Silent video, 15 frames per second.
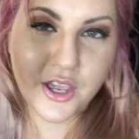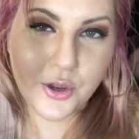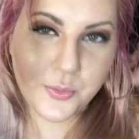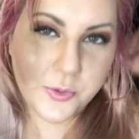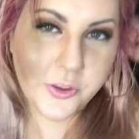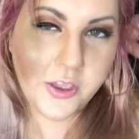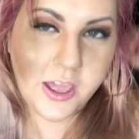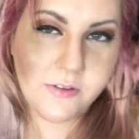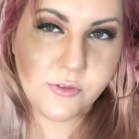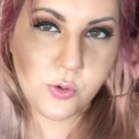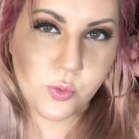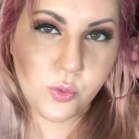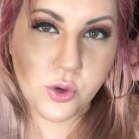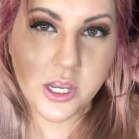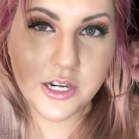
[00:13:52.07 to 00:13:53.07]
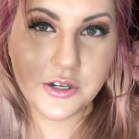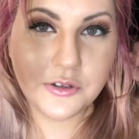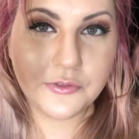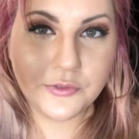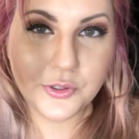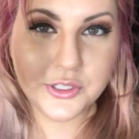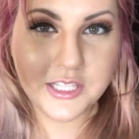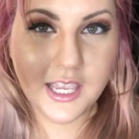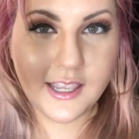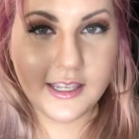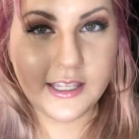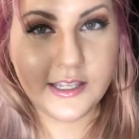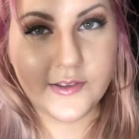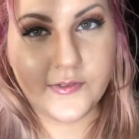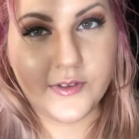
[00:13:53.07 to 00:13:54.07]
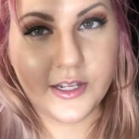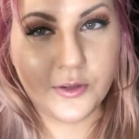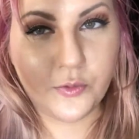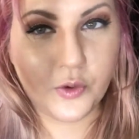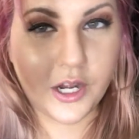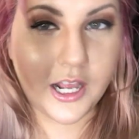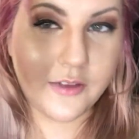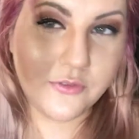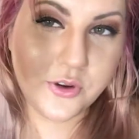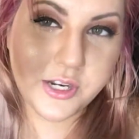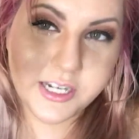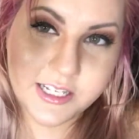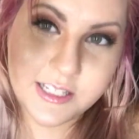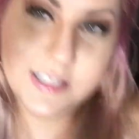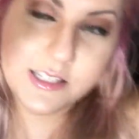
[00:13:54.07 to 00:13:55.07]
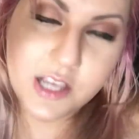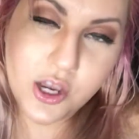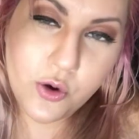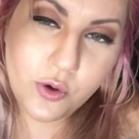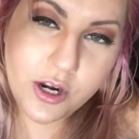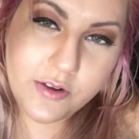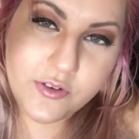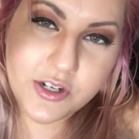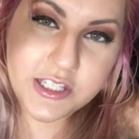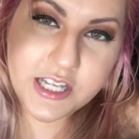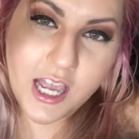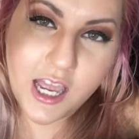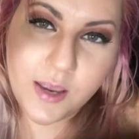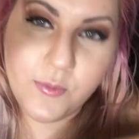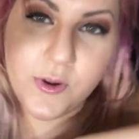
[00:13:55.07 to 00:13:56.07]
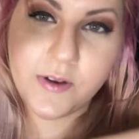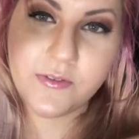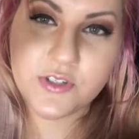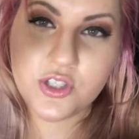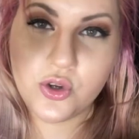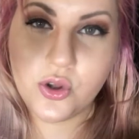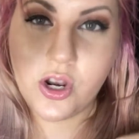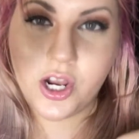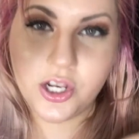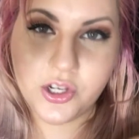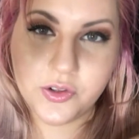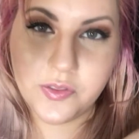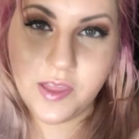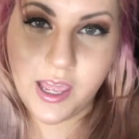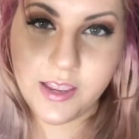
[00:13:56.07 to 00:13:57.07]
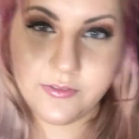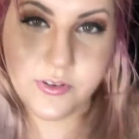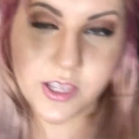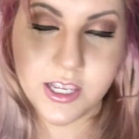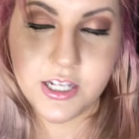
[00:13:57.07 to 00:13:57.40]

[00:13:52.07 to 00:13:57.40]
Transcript: hope you have a wonderful day, evening, whatever it is, whatever time, whatever's going on in your life.